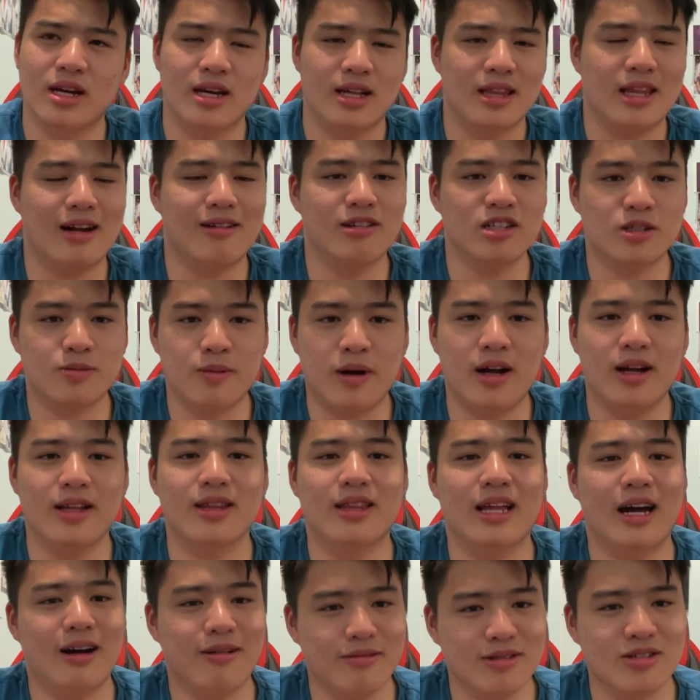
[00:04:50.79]
that
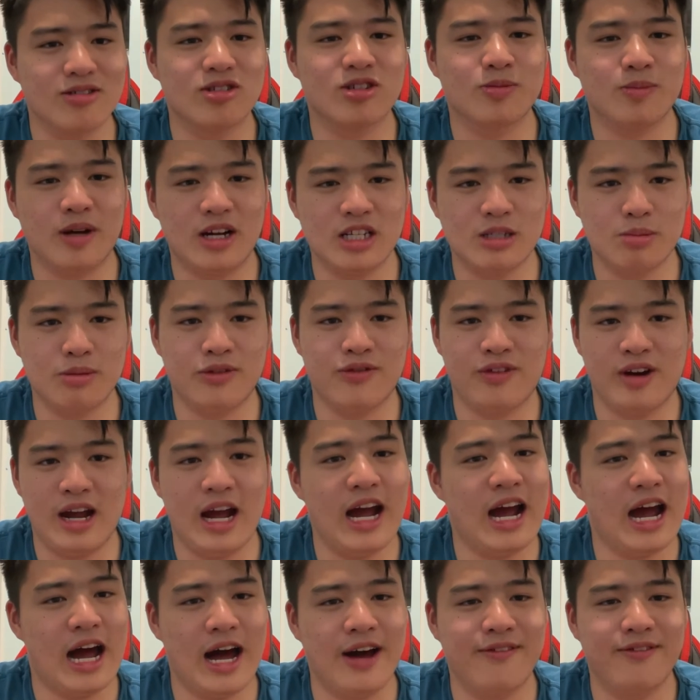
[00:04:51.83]
was responsible for
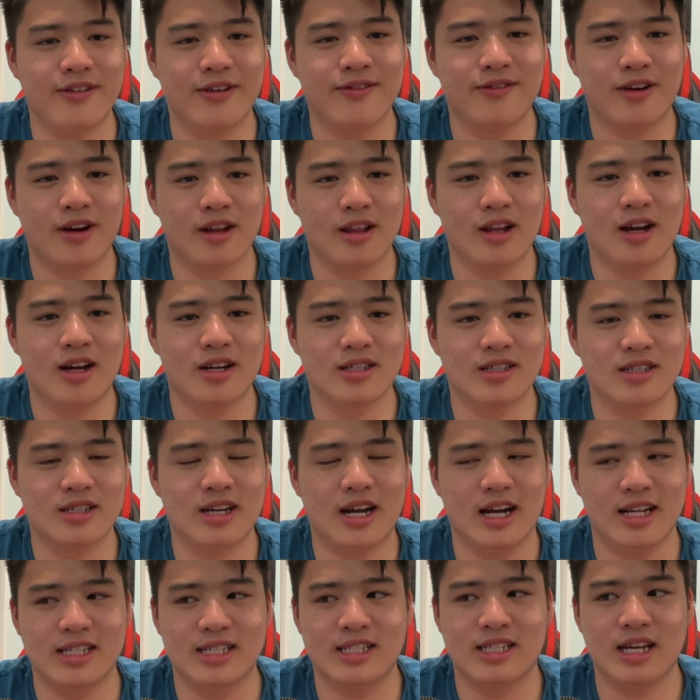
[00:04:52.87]
half of our loss,
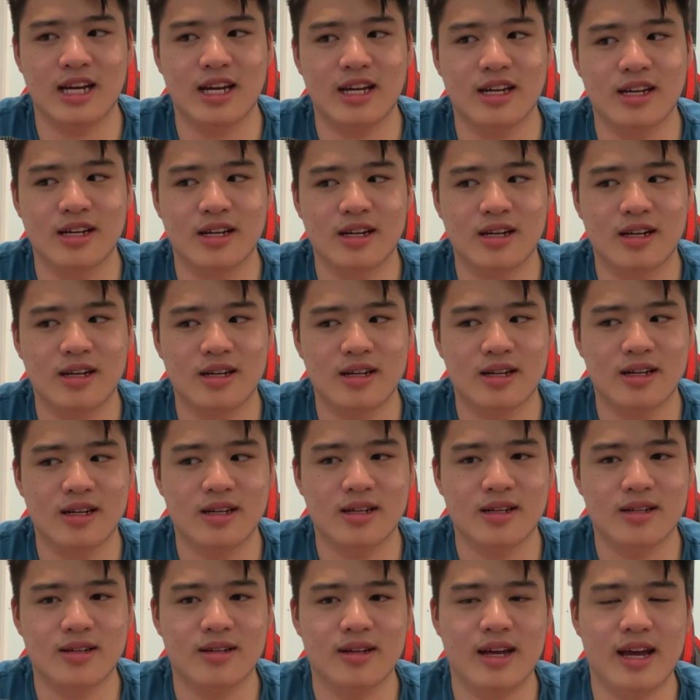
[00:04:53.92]
I'd say.
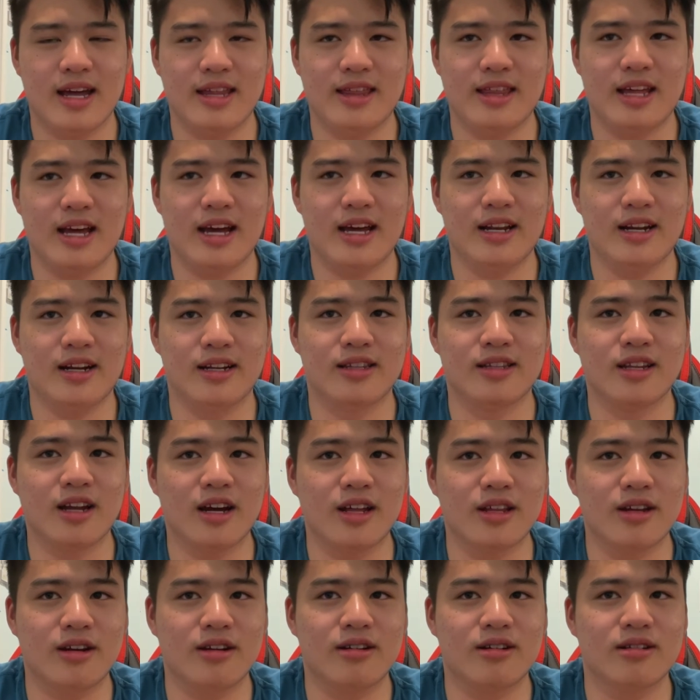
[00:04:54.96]
And then
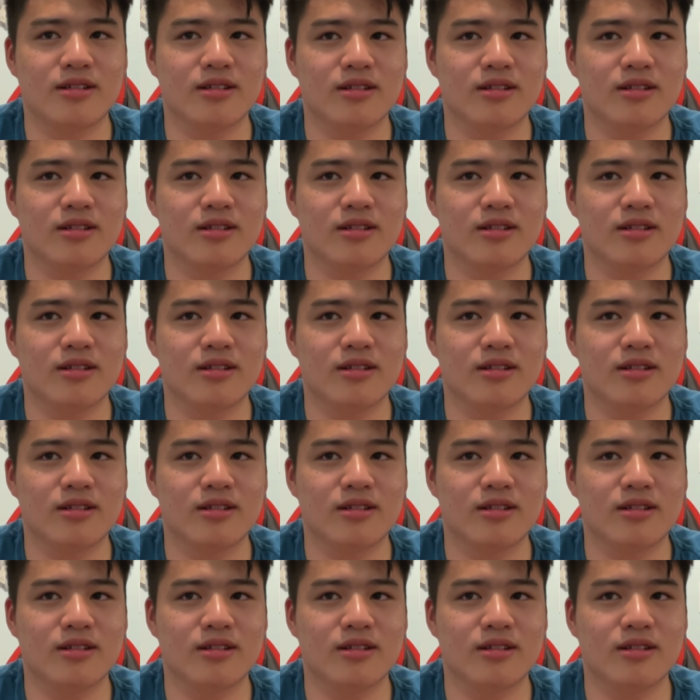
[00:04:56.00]
another